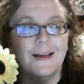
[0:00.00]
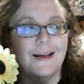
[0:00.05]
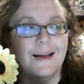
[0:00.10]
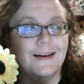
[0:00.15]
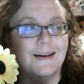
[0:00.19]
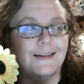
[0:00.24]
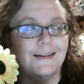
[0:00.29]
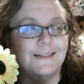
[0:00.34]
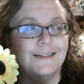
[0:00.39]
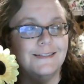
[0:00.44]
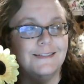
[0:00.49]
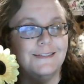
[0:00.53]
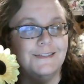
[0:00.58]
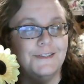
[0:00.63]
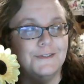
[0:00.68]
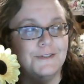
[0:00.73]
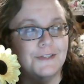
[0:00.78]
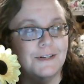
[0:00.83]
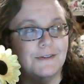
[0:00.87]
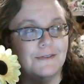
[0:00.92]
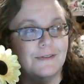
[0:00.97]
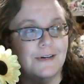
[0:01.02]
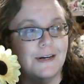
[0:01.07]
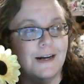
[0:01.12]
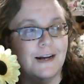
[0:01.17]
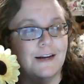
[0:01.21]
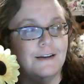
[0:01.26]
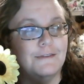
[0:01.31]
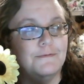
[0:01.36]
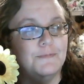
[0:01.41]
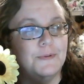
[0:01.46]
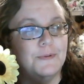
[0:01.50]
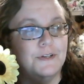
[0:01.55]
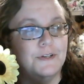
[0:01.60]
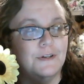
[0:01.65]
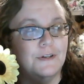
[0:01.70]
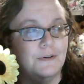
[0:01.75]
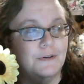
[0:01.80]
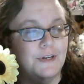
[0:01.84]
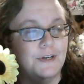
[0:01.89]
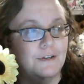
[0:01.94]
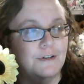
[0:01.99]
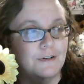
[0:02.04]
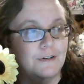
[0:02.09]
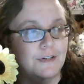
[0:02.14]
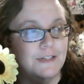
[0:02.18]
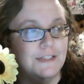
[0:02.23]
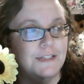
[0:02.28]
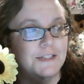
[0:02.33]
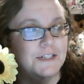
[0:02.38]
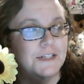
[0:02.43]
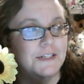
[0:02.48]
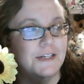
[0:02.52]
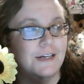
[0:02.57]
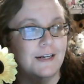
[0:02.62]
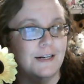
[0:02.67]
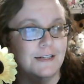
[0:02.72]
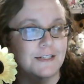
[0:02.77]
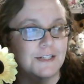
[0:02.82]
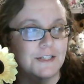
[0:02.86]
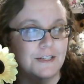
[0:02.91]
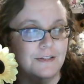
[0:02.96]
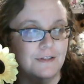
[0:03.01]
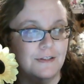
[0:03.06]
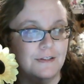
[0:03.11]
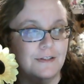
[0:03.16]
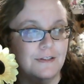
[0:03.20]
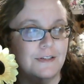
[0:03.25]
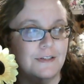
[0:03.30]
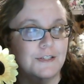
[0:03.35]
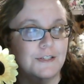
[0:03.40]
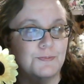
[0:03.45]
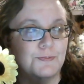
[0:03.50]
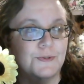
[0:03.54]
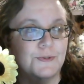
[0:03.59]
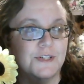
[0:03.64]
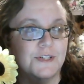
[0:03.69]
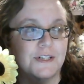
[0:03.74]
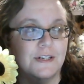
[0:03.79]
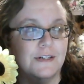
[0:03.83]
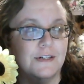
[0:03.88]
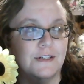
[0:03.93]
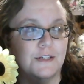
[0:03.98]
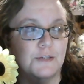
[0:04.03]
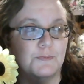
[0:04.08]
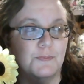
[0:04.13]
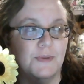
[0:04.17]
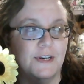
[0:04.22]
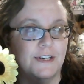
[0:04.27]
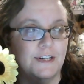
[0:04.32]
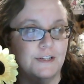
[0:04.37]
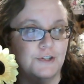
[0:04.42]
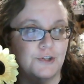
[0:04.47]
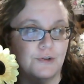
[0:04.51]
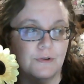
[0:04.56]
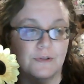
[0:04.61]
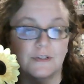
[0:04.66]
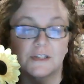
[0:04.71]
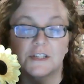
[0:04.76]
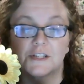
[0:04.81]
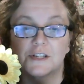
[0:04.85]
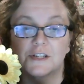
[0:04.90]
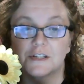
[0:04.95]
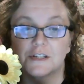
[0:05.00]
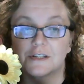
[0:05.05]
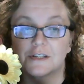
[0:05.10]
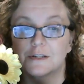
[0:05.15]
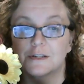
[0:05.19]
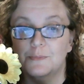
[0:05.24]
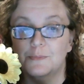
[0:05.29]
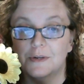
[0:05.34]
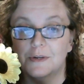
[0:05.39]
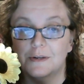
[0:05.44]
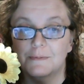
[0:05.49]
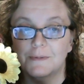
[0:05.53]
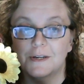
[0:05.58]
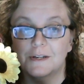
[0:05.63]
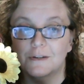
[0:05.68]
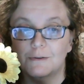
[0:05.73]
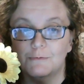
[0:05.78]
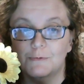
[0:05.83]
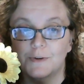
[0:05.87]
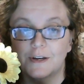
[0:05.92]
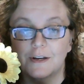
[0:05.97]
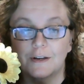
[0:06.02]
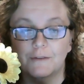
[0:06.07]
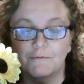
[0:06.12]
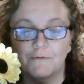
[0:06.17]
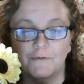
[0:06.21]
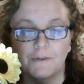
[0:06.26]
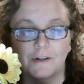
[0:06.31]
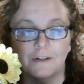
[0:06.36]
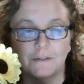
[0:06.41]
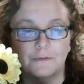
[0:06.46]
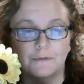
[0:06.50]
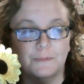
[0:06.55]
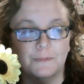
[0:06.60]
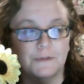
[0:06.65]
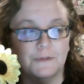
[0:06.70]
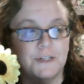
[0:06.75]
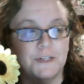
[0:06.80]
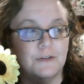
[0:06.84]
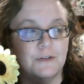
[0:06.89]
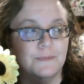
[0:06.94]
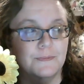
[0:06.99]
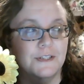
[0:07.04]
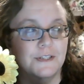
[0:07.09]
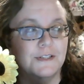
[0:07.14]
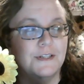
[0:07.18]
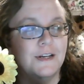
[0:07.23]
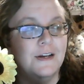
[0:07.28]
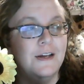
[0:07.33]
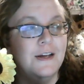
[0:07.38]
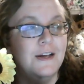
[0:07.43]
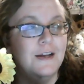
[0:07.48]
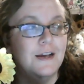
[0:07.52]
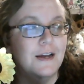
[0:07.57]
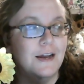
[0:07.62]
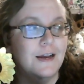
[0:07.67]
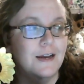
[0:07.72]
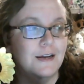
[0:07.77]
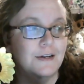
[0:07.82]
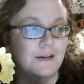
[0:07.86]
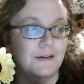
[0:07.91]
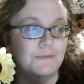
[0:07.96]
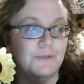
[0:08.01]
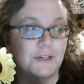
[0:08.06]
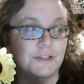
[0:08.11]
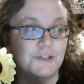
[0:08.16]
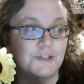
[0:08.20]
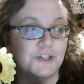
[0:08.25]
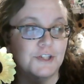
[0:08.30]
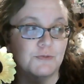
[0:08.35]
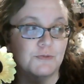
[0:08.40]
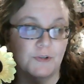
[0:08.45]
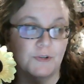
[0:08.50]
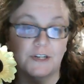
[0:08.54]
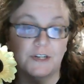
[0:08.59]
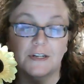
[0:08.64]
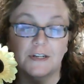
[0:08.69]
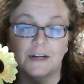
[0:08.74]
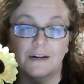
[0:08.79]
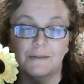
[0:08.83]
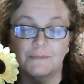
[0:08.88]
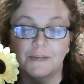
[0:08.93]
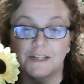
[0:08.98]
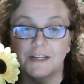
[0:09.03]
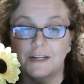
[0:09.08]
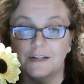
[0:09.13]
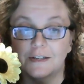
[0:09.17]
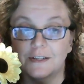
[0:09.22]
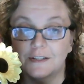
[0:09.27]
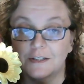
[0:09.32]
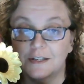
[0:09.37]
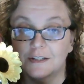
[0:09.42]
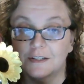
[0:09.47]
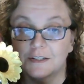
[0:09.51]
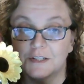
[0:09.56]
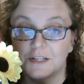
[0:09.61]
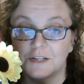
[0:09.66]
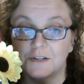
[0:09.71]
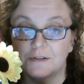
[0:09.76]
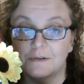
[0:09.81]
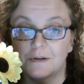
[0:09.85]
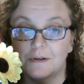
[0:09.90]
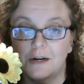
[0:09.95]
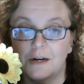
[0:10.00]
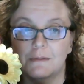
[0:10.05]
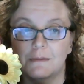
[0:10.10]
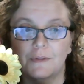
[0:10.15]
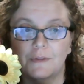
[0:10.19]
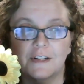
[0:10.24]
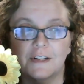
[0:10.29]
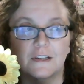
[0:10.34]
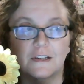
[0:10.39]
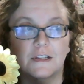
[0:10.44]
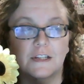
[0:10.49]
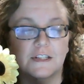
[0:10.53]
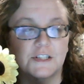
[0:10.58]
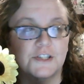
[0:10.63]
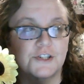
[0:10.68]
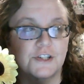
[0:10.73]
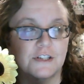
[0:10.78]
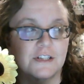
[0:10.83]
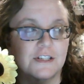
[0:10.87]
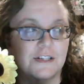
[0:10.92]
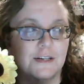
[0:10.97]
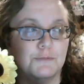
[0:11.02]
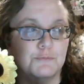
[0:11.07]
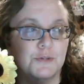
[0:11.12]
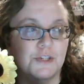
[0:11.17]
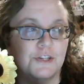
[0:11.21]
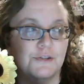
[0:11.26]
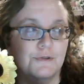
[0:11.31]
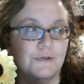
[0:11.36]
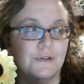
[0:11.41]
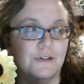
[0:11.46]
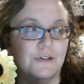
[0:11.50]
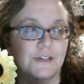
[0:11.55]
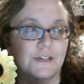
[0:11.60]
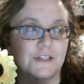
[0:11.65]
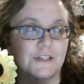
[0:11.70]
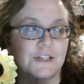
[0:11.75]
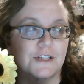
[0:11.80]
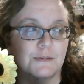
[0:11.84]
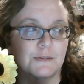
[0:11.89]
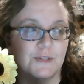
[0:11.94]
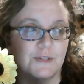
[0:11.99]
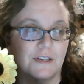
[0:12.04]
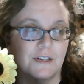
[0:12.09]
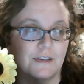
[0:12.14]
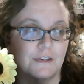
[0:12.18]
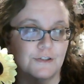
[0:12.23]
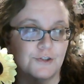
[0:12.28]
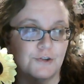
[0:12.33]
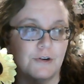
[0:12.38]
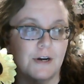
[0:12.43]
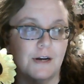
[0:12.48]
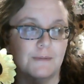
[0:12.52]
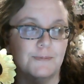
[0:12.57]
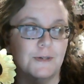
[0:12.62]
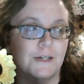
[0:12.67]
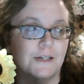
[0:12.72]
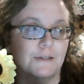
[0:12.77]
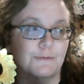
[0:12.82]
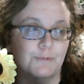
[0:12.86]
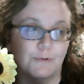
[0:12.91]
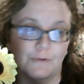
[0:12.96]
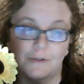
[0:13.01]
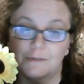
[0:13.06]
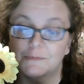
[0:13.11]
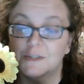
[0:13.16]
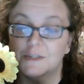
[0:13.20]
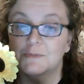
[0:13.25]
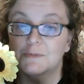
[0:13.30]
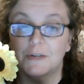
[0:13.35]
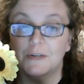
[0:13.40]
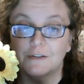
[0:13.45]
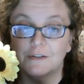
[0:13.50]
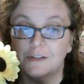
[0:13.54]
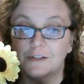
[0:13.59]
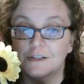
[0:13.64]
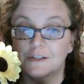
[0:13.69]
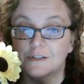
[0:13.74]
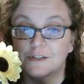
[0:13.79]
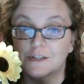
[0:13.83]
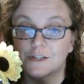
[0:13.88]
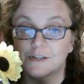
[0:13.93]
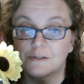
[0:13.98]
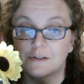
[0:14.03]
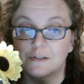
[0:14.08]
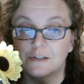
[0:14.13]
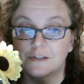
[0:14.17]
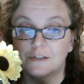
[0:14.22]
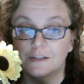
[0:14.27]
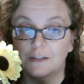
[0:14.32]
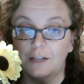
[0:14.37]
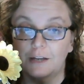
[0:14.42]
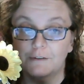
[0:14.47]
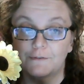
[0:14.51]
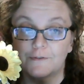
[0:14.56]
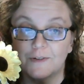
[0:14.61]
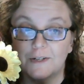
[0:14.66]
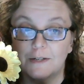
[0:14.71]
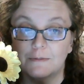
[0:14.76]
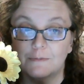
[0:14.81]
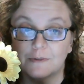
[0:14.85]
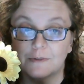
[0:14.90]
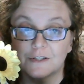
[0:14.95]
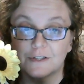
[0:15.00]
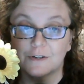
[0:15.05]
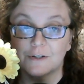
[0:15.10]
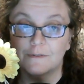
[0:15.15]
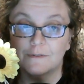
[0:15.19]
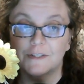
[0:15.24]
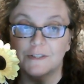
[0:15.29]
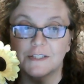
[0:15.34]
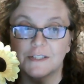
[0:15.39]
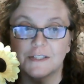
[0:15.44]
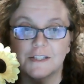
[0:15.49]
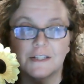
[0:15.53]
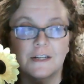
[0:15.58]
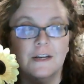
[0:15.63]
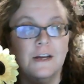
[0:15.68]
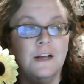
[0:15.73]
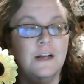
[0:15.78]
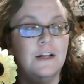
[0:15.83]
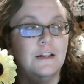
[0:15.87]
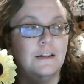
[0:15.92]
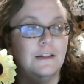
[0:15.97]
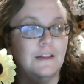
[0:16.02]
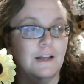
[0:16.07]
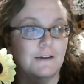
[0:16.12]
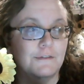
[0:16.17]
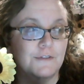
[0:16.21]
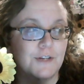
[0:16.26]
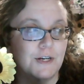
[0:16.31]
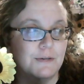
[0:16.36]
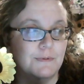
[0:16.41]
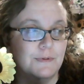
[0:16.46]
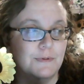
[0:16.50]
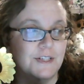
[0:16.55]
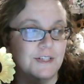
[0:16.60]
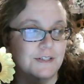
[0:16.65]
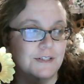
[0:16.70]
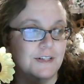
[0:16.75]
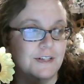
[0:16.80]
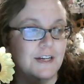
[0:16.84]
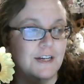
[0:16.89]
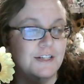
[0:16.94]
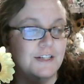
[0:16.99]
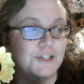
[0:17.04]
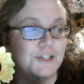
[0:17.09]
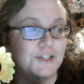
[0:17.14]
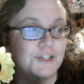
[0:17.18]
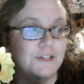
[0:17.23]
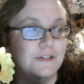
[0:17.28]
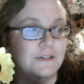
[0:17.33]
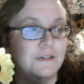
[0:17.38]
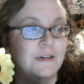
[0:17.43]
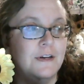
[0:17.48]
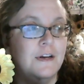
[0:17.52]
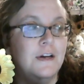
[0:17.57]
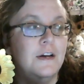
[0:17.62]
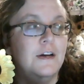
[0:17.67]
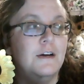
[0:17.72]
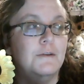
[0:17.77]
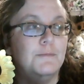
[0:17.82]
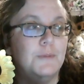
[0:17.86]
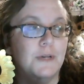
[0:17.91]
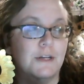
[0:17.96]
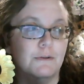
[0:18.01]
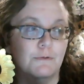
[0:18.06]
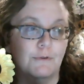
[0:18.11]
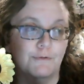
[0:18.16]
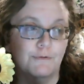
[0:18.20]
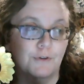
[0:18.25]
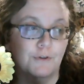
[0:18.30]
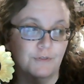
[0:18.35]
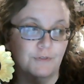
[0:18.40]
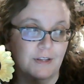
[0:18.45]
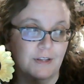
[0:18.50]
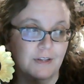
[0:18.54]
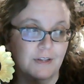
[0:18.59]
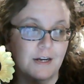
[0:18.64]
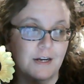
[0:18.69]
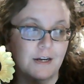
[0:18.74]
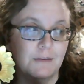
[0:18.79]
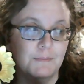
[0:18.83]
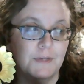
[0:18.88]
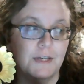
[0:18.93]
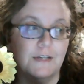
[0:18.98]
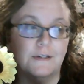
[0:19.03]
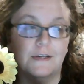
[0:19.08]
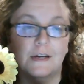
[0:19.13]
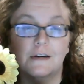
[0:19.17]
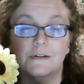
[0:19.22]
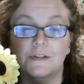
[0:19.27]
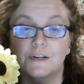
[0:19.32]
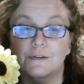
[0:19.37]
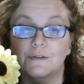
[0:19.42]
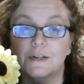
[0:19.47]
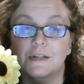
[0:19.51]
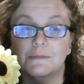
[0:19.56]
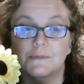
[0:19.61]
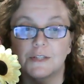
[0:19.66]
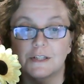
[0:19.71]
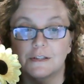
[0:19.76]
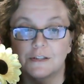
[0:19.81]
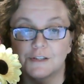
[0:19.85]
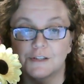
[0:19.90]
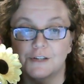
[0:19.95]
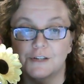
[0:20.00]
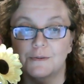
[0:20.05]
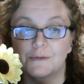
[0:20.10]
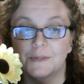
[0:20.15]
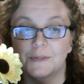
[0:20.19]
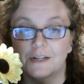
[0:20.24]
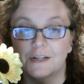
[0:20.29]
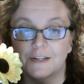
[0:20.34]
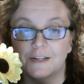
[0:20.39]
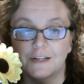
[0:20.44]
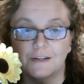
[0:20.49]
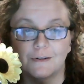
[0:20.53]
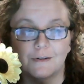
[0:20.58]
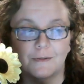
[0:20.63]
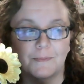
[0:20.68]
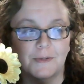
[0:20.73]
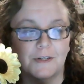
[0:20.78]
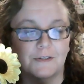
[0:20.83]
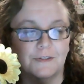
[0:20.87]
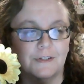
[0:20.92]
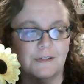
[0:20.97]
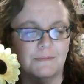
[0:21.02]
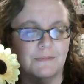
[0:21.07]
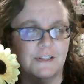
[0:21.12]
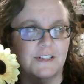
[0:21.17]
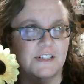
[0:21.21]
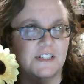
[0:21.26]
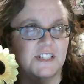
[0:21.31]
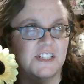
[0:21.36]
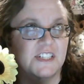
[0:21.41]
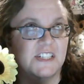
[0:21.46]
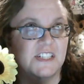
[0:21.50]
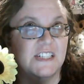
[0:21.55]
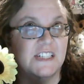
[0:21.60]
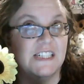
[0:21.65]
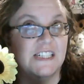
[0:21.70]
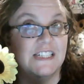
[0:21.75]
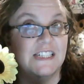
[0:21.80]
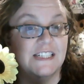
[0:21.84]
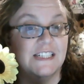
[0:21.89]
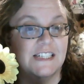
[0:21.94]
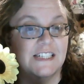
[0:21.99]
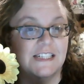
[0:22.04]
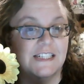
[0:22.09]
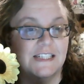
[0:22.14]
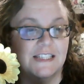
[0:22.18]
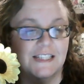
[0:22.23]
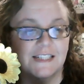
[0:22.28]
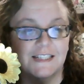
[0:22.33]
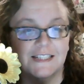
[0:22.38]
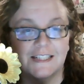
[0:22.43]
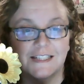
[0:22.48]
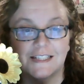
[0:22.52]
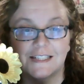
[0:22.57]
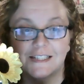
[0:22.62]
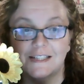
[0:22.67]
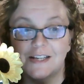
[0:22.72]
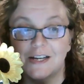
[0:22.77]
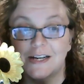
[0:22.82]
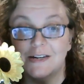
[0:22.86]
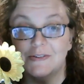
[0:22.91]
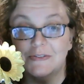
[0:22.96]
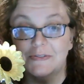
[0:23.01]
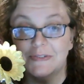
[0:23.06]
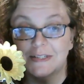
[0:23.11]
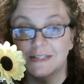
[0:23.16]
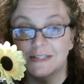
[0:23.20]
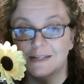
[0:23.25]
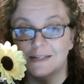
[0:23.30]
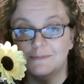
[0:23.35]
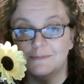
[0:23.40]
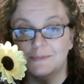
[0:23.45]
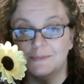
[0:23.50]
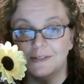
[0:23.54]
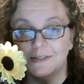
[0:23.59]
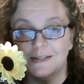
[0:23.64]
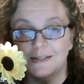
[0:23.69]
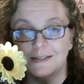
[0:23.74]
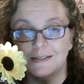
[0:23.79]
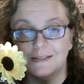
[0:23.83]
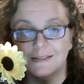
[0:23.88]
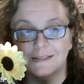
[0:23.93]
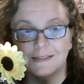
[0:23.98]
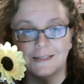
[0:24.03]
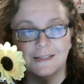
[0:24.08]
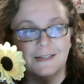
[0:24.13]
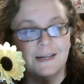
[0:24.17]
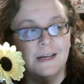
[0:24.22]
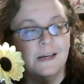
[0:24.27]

And, you know, I've been going crazy, asking the gods for signs, making sure this just isn't me being a weak and fallible human. And I'm not just wanting to have my cake and eat it too. I'm like, this just seems too good. It seems like a trap. I'd promised my gods lifetime of service, lifetime of dedication, being with only them. And now here comes this human I care about. And I'm like, shit this is not what I planned.